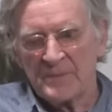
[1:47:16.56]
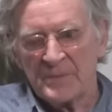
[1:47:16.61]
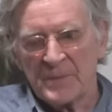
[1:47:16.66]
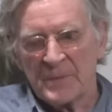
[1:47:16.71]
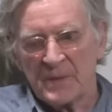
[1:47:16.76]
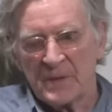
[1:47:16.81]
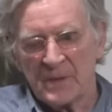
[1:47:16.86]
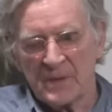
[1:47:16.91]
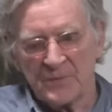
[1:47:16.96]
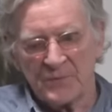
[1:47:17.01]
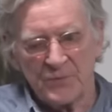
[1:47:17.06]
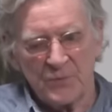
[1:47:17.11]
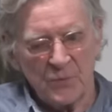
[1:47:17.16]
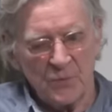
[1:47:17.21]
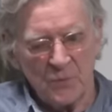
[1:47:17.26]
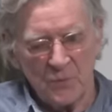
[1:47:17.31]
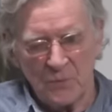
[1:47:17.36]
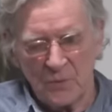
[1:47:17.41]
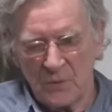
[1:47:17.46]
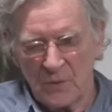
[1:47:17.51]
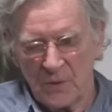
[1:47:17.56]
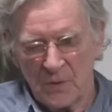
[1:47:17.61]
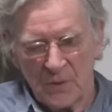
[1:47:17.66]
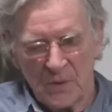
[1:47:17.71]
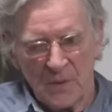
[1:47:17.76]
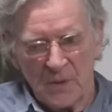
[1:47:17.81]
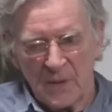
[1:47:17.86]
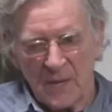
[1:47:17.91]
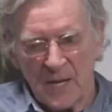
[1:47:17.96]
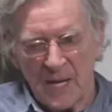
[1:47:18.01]
if you
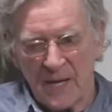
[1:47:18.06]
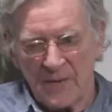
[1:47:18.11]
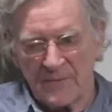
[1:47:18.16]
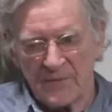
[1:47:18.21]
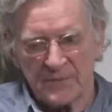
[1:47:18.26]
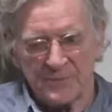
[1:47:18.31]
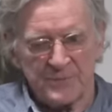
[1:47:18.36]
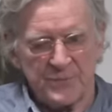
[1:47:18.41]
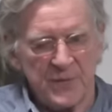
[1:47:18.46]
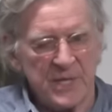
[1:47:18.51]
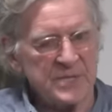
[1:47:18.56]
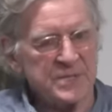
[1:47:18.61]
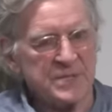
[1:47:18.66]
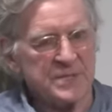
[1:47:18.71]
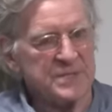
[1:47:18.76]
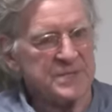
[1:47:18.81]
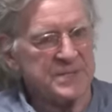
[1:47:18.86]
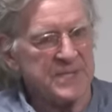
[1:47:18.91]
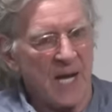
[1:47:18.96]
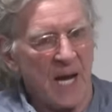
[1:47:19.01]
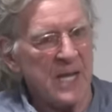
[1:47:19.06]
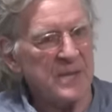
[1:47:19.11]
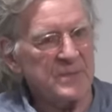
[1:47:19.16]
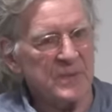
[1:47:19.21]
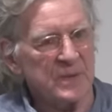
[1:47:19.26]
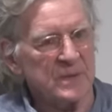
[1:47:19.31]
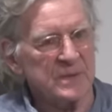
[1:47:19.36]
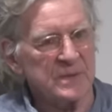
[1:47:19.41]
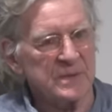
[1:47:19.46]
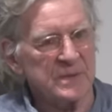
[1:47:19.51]
have a precious
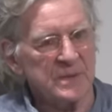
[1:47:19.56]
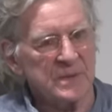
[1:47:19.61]
diamond